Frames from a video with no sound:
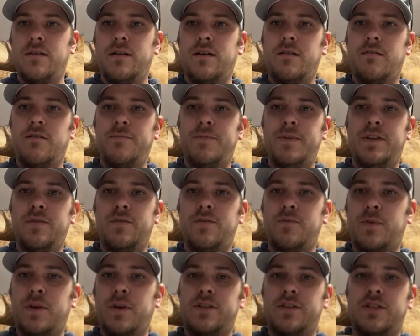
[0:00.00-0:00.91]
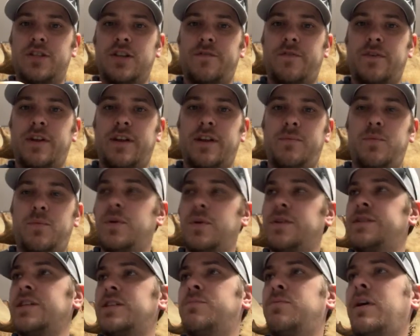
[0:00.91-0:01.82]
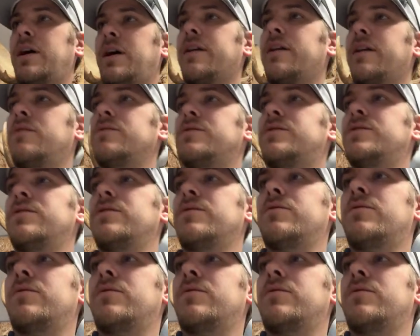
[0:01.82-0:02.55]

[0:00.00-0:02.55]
I'm gonna be doing a bunch of stuff on 8.6 Blackout too.